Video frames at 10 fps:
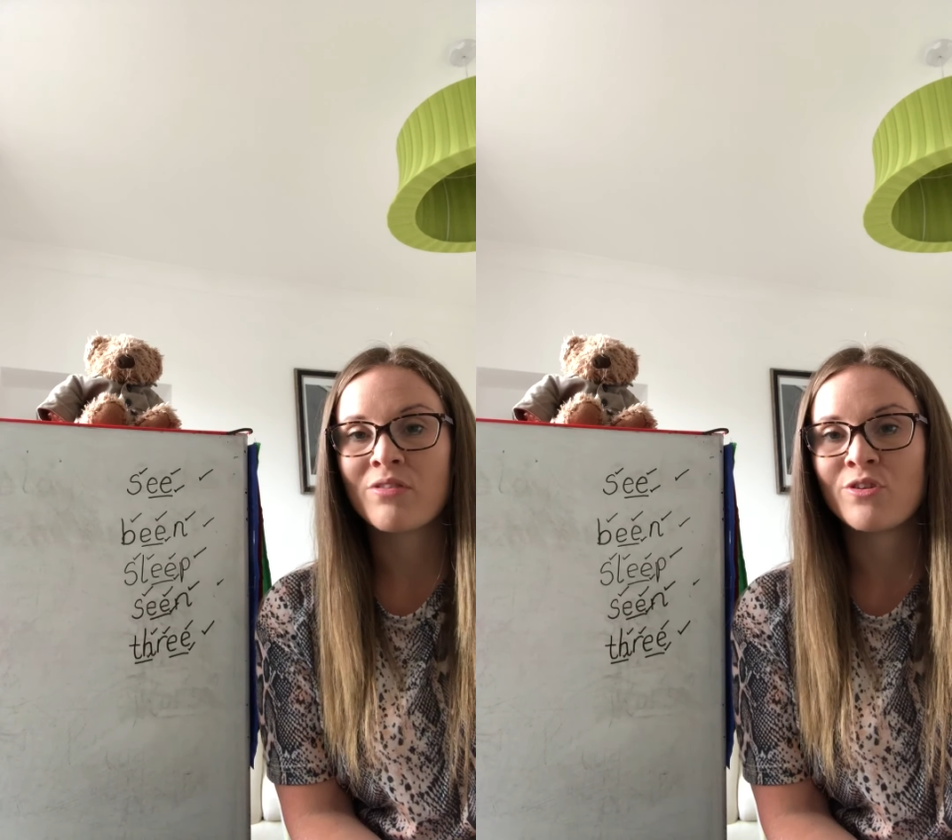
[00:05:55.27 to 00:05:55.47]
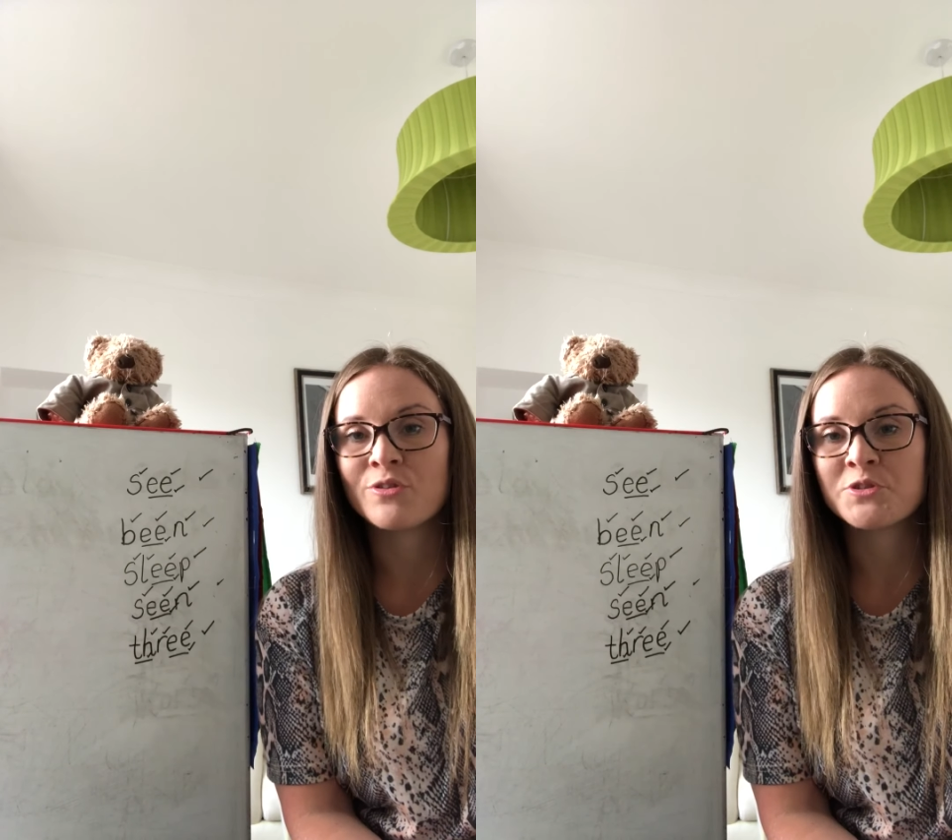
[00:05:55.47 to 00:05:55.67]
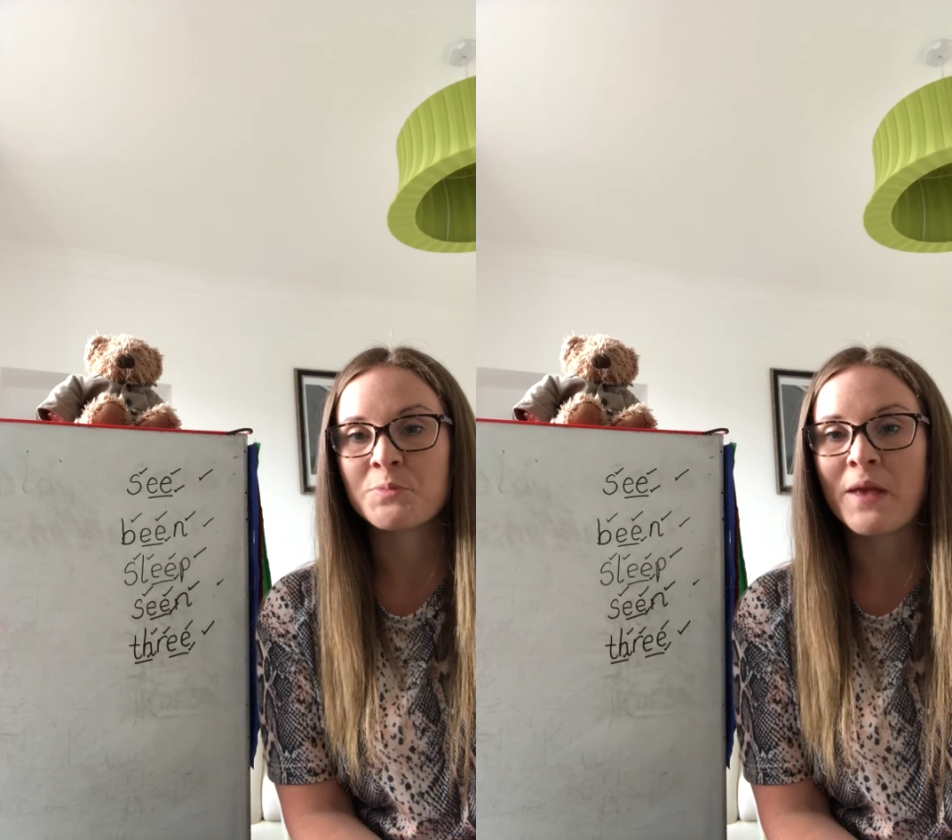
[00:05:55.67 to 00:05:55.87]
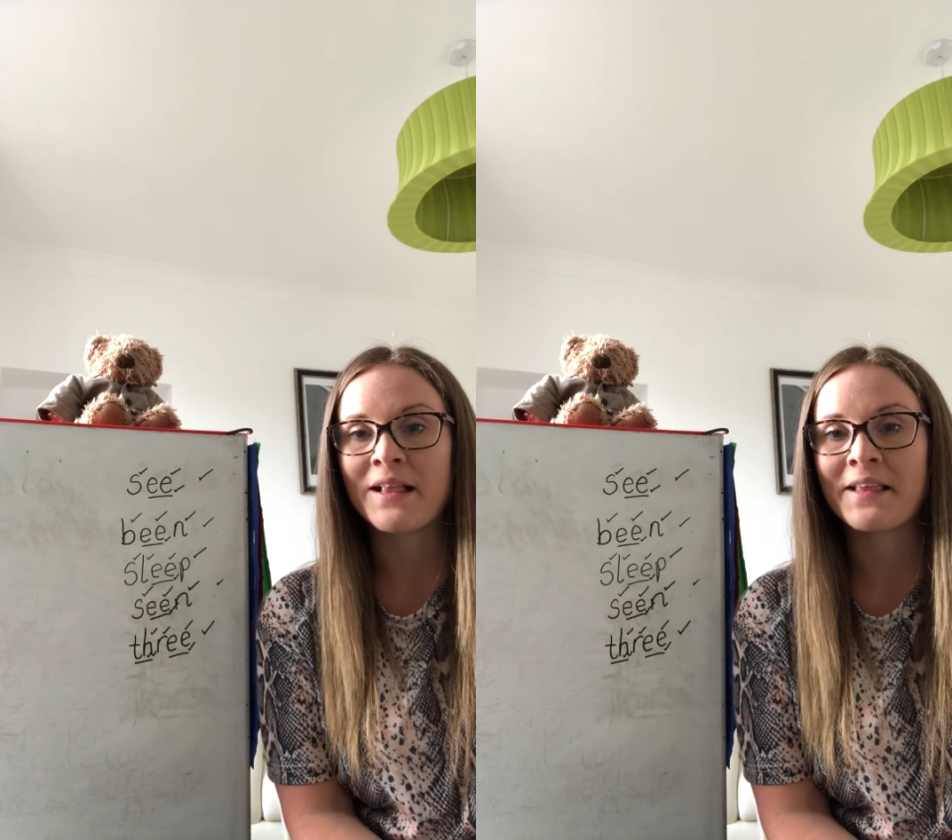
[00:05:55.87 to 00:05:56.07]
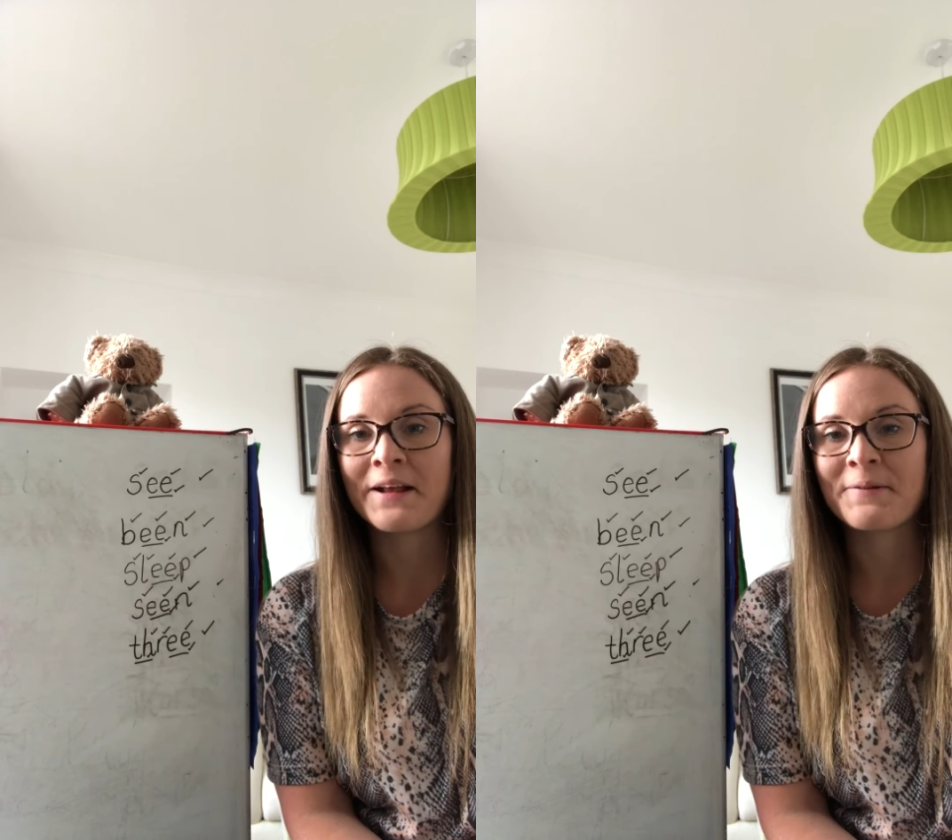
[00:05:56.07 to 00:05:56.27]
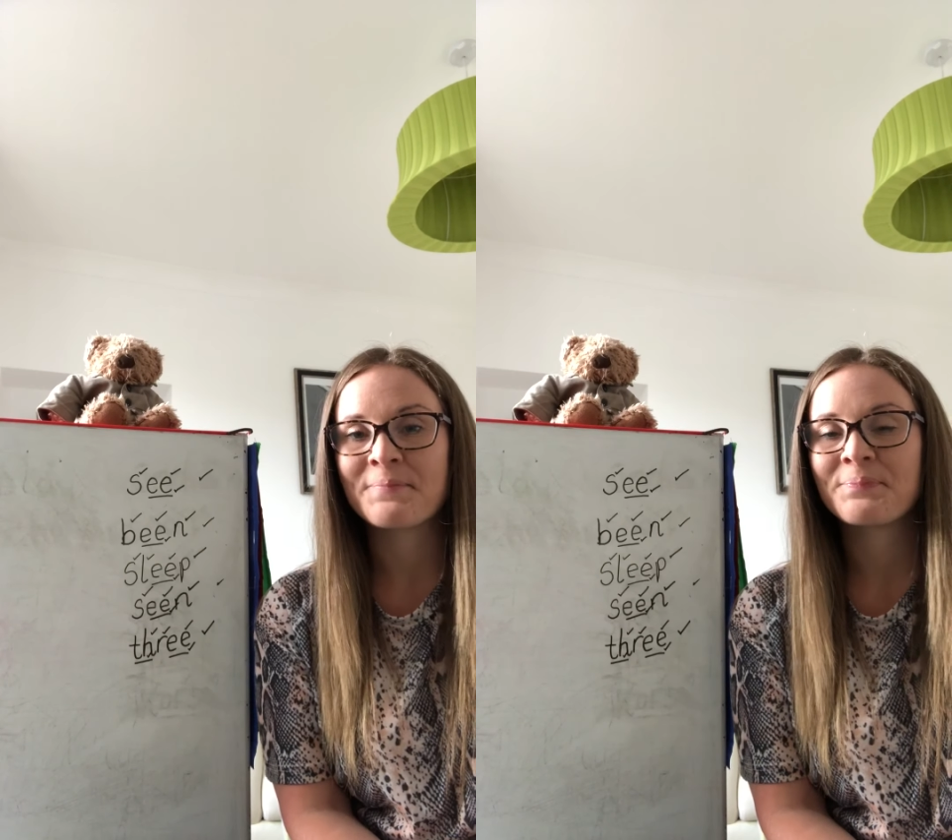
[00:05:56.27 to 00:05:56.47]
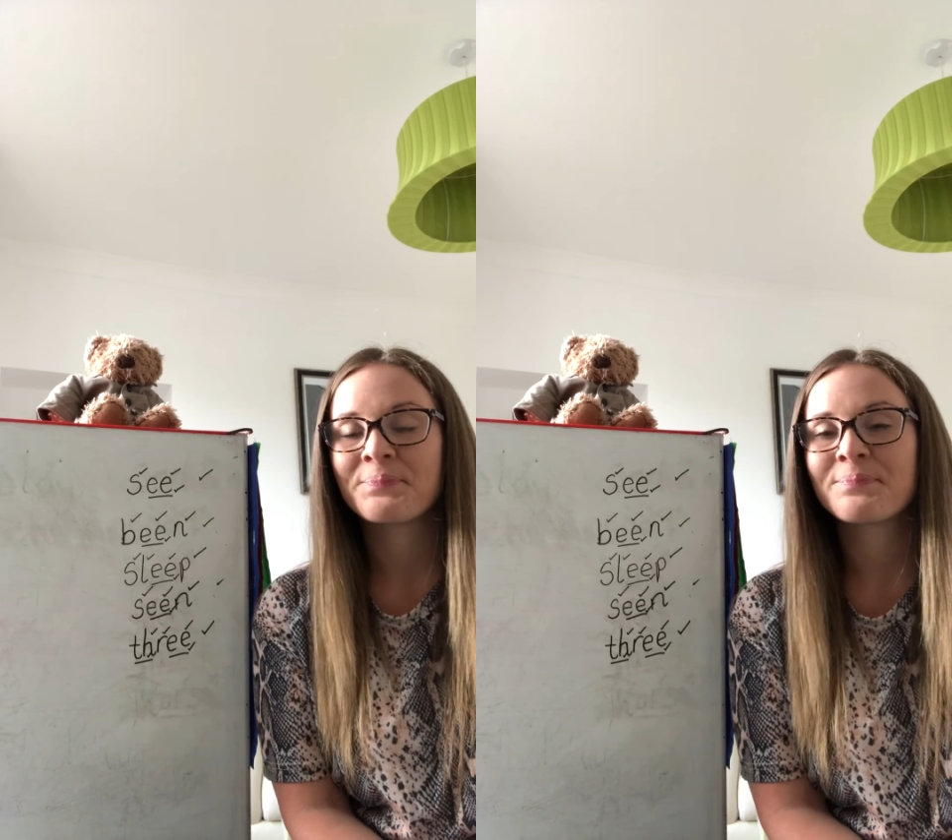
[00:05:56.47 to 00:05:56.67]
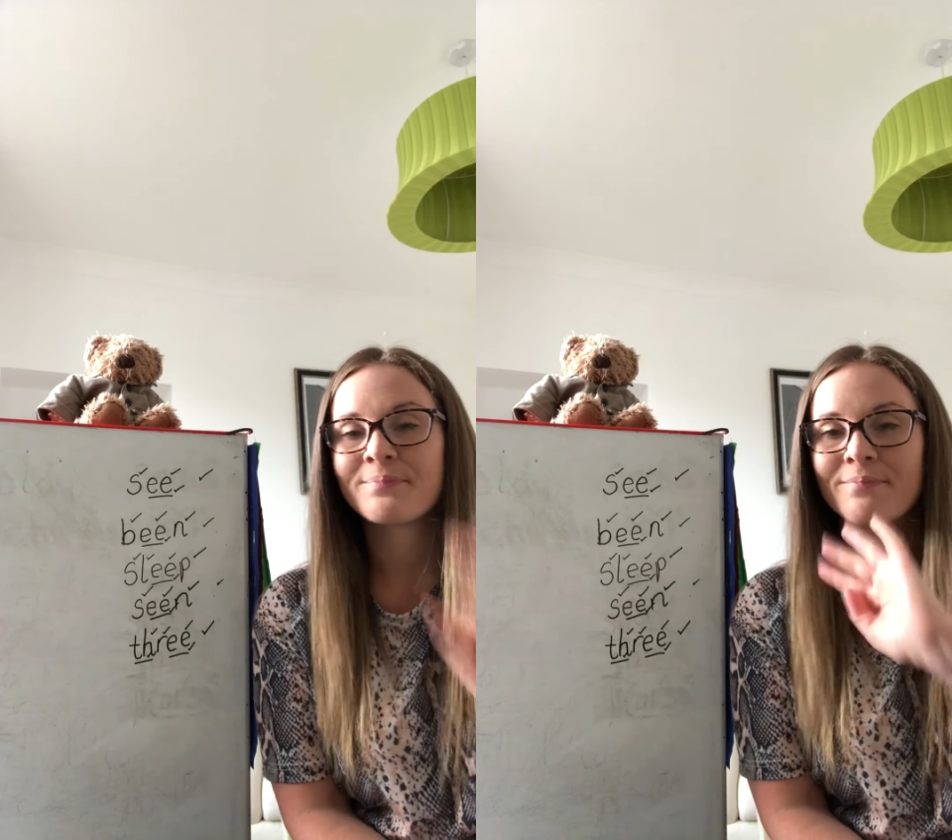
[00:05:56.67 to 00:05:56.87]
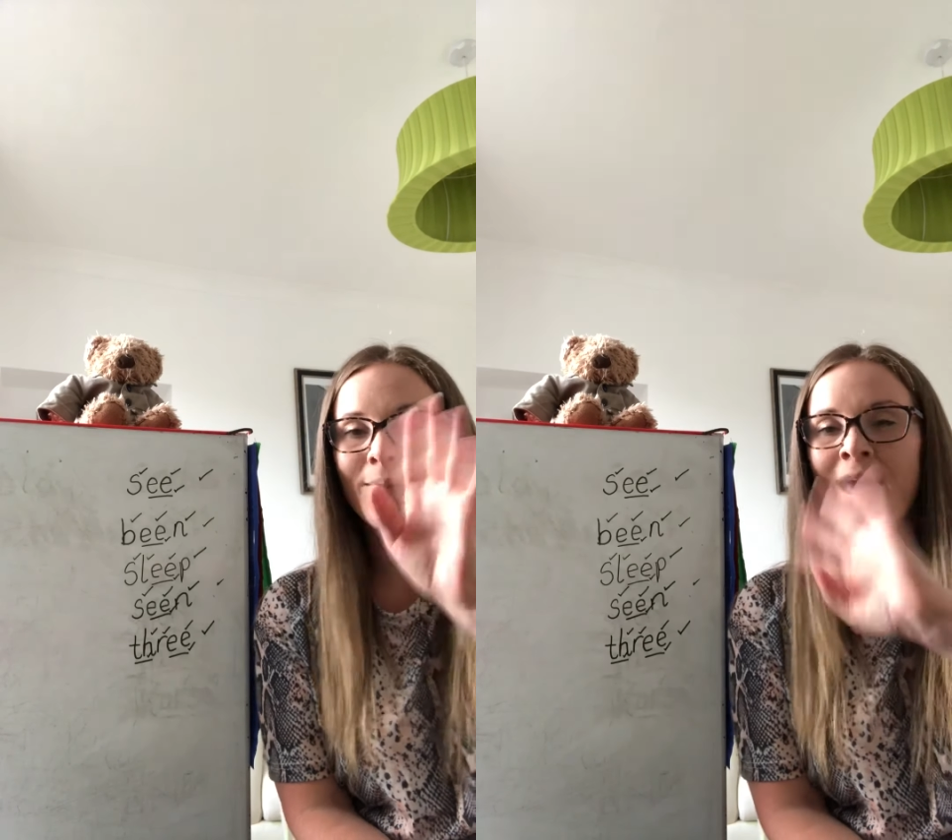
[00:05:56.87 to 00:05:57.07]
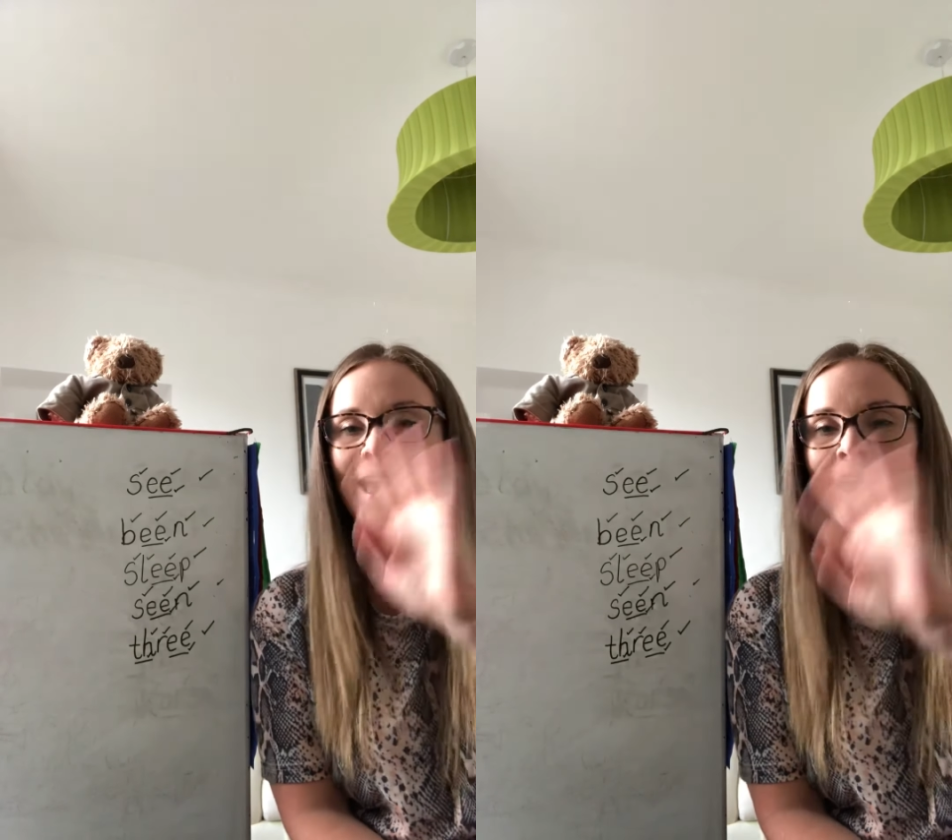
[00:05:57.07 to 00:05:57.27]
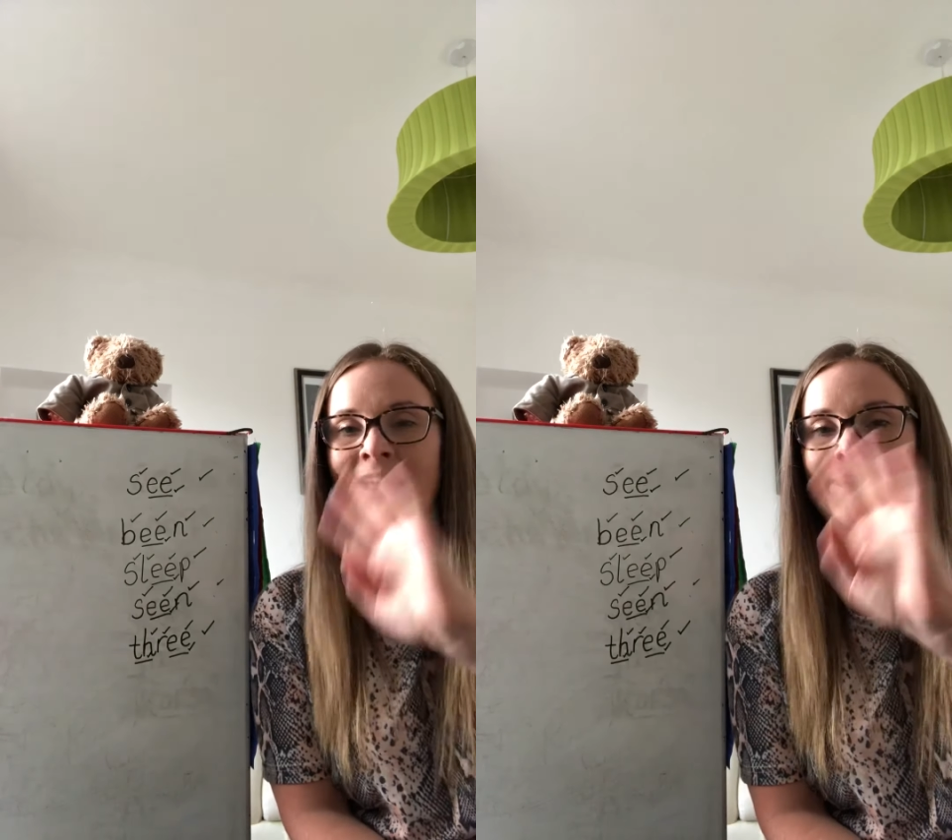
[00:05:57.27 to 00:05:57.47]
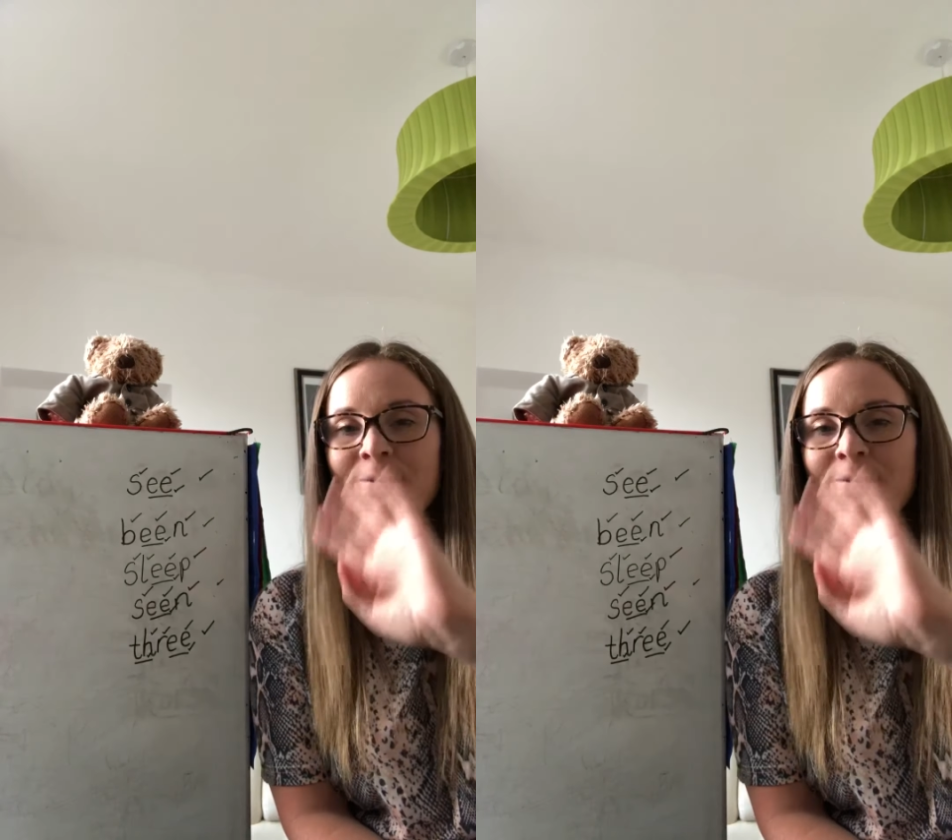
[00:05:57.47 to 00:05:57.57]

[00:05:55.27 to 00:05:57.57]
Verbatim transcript: your spelling. Bye!